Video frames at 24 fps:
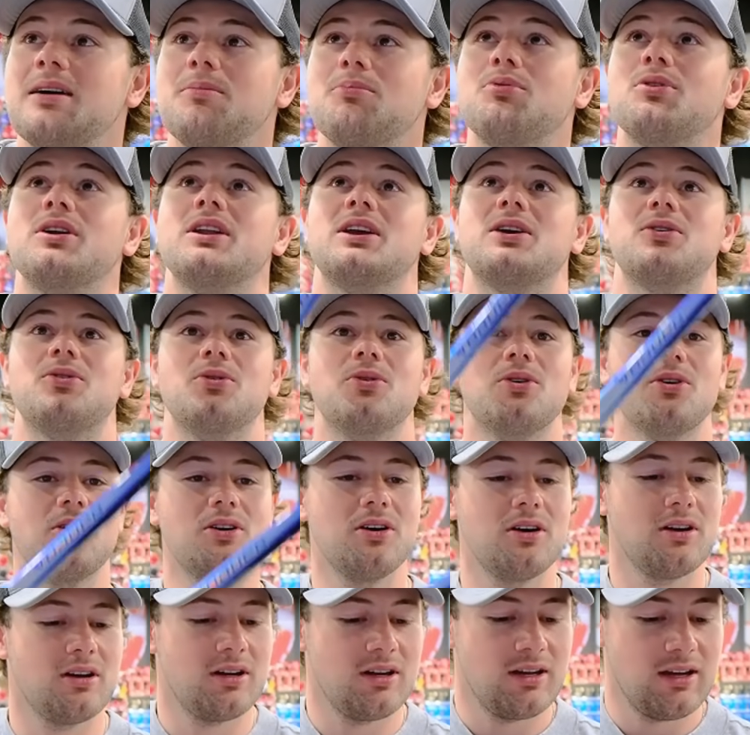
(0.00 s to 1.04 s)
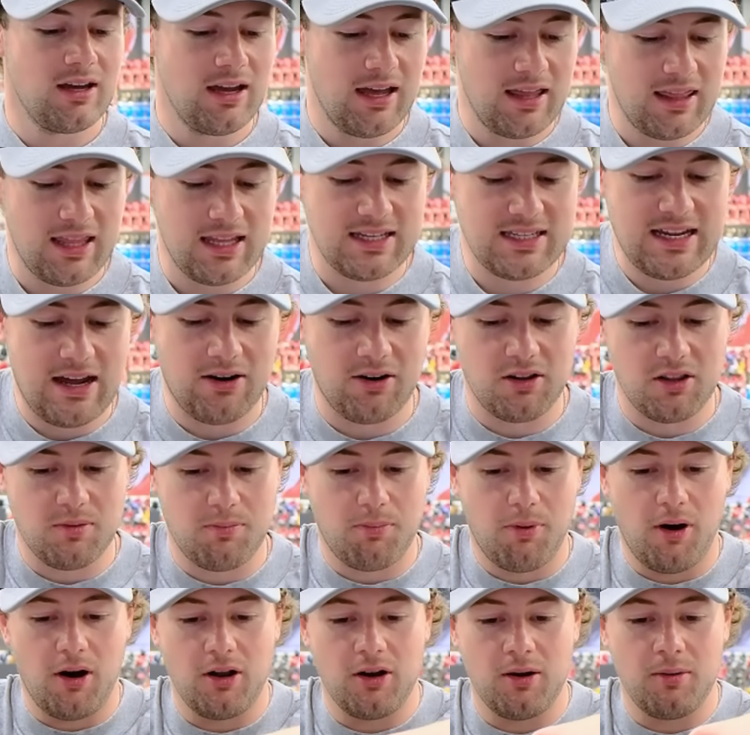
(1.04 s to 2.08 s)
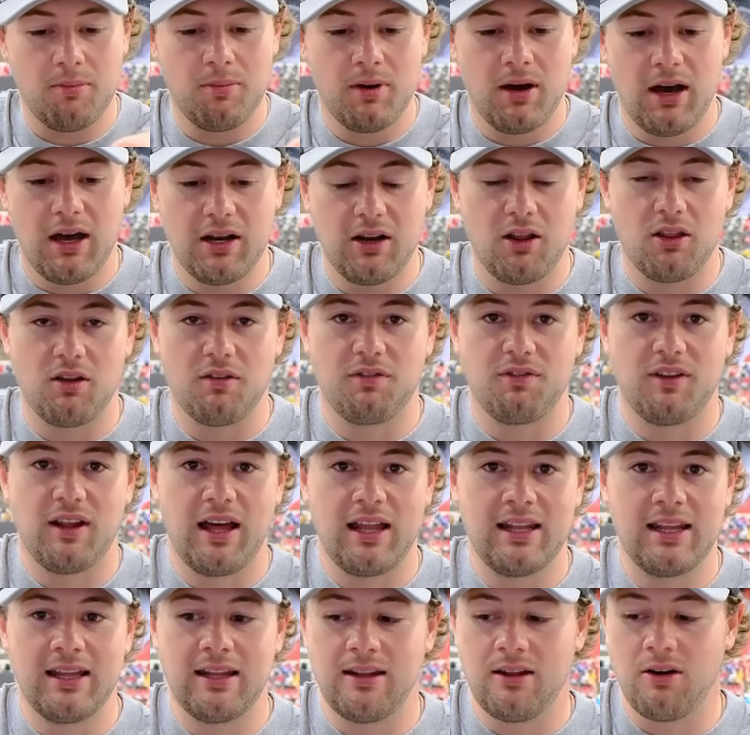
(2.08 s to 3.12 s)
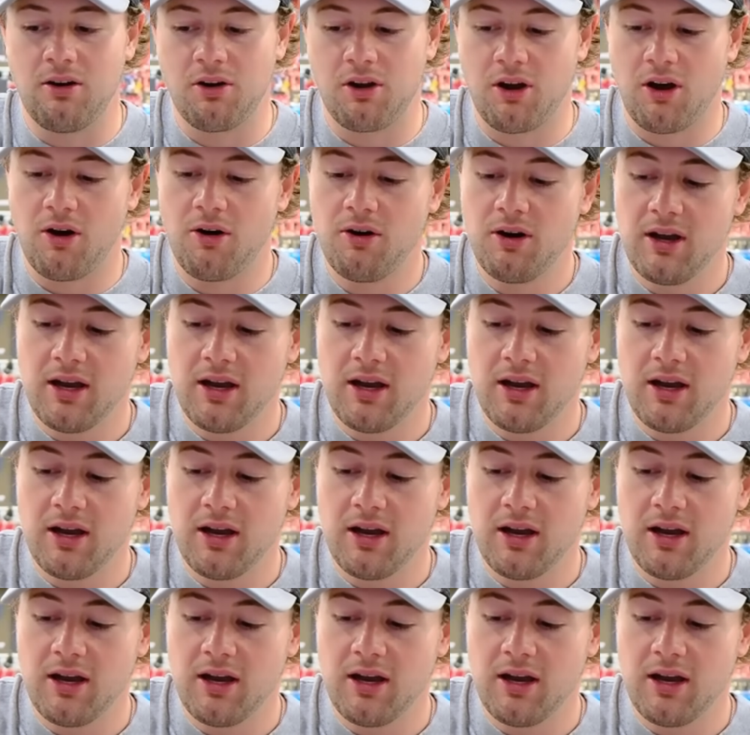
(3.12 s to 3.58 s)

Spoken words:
pretty cool. And then down on the bottom, another FLYLITE logo.